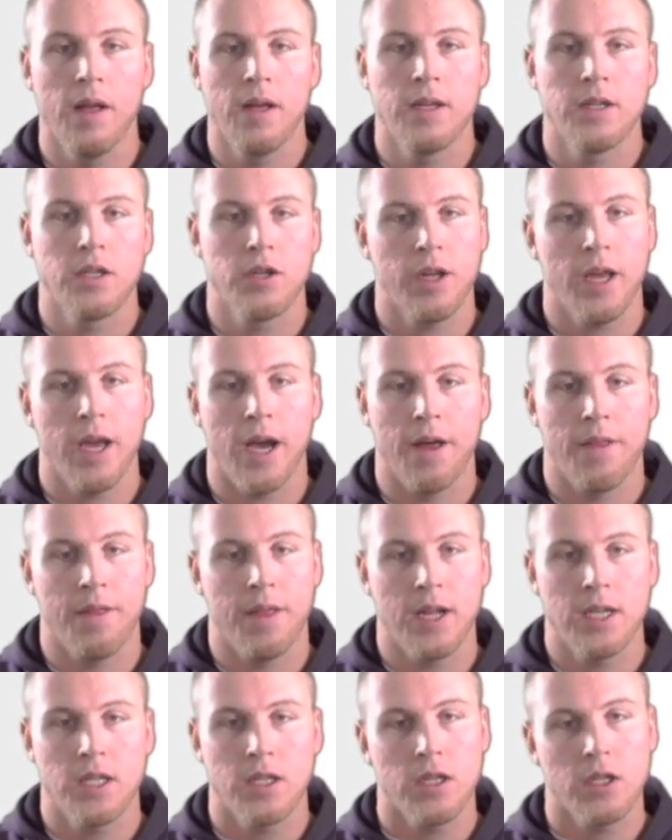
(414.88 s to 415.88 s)
So yeah,
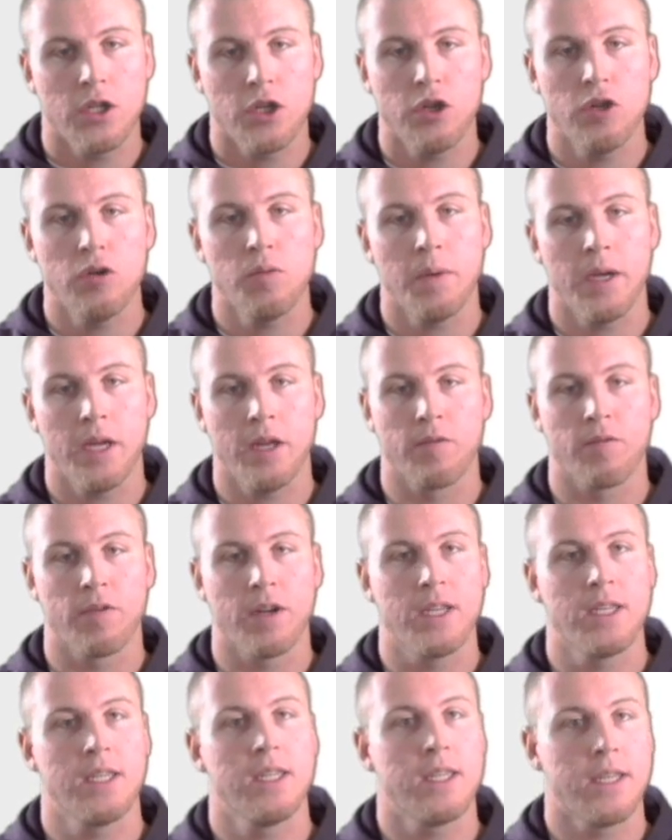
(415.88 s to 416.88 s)
that's the 2 main
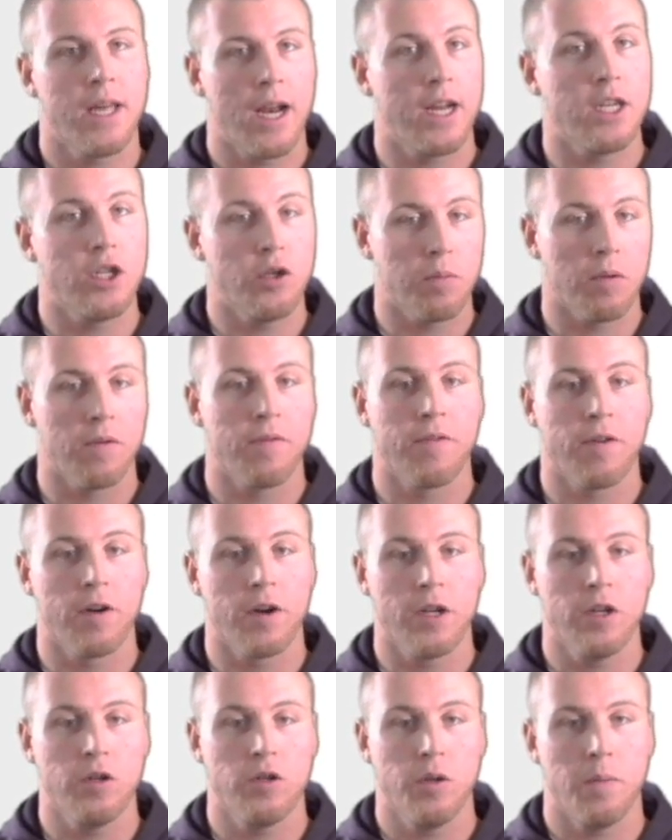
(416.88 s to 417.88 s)
reasons that I do
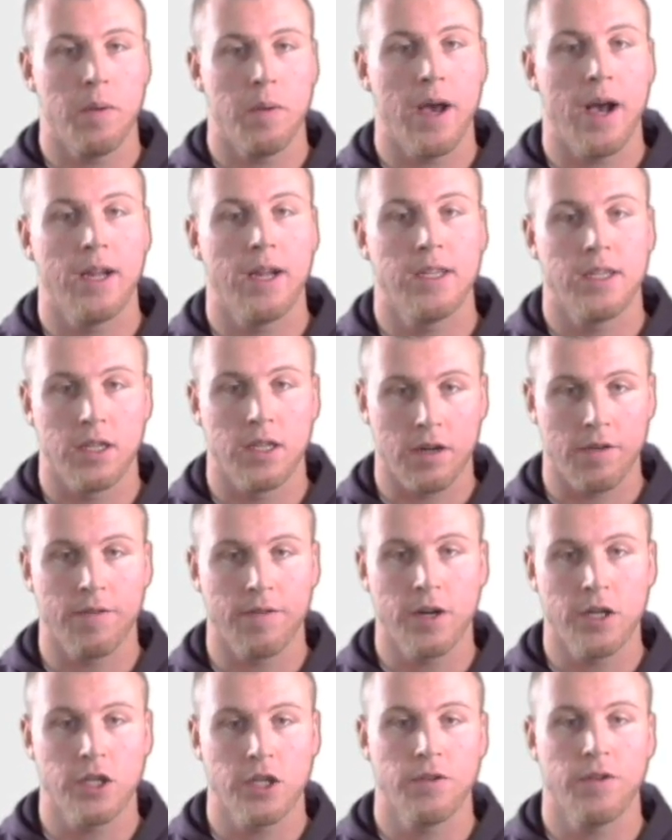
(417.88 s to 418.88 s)
prefer YouTube ads, is the
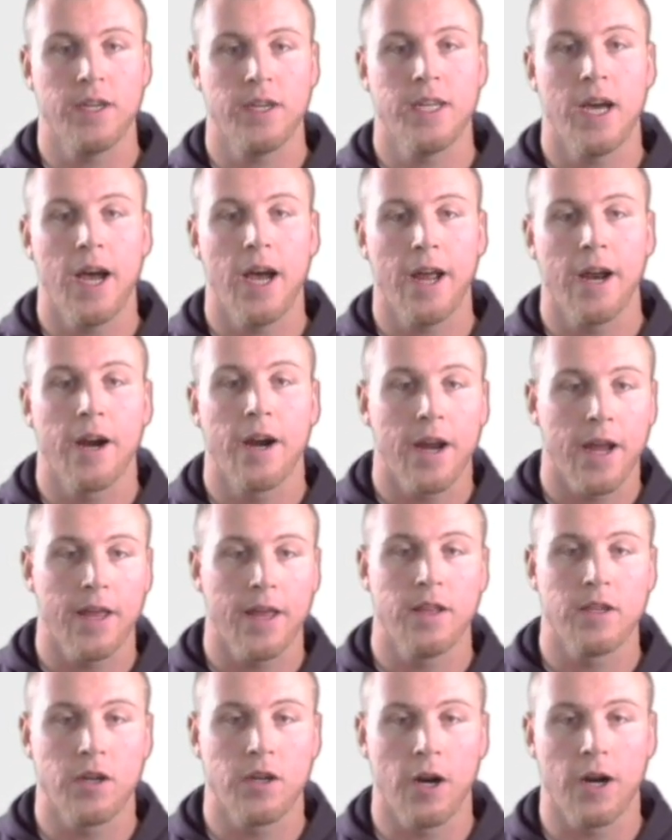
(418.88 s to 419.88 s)
conversion rate's higher
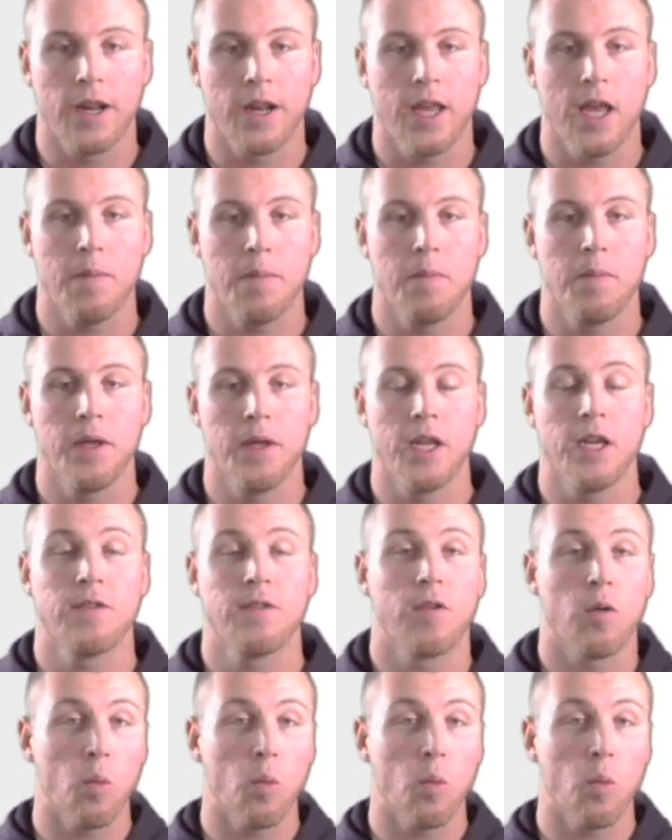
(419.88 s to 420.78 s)
and the targeting capabilities for